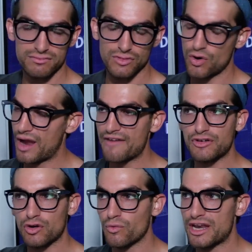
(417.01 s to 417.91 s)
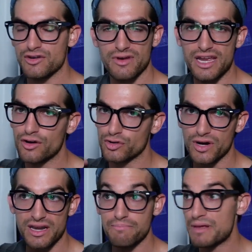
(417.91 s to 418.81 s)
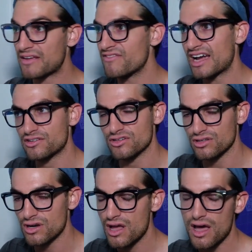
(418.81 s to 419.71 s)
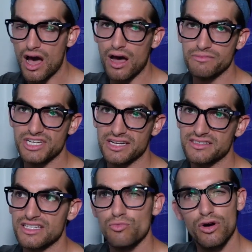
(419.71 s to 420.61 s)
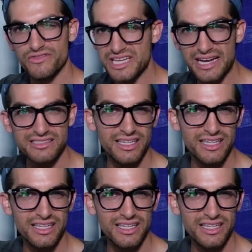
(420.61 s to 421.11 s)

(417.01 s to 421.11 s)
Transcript: graphical rendering or creating big vector objects. It's more of text